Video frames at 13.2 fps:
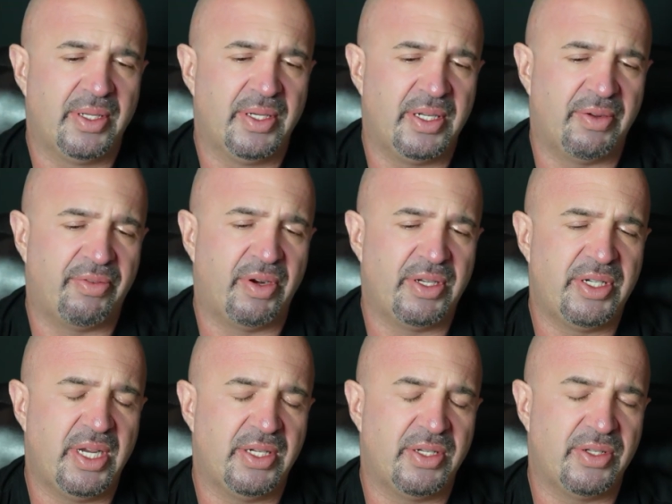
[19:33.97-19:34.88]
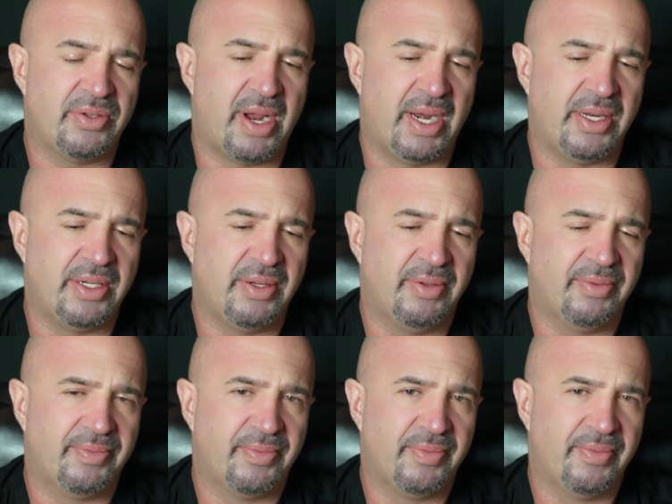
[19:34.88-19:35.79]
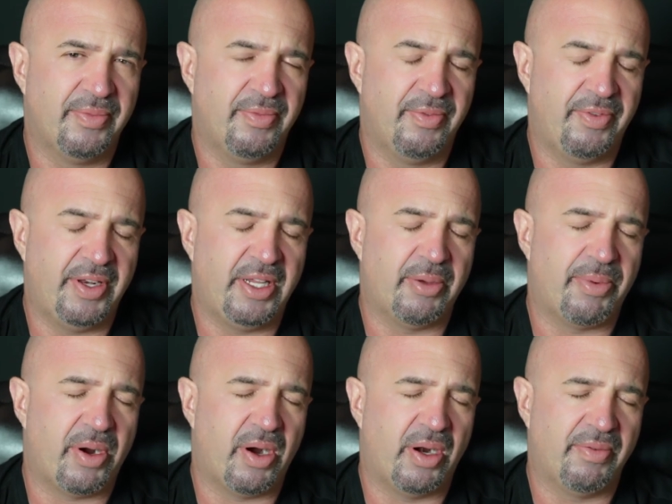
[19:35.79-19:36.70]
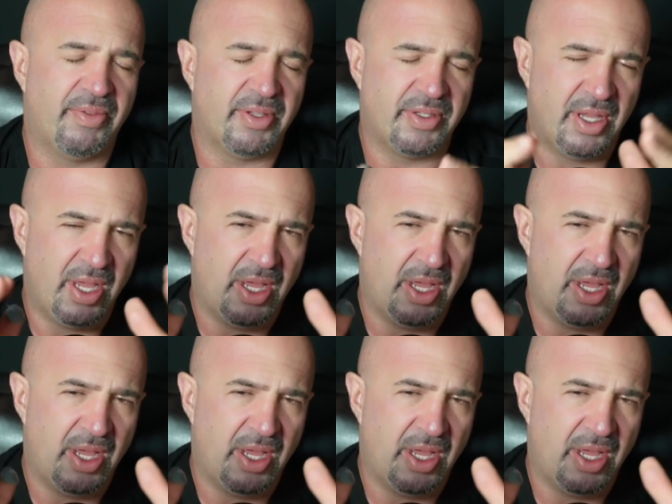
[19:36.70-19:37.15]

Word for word: Differentiation strategy, fitting a part of this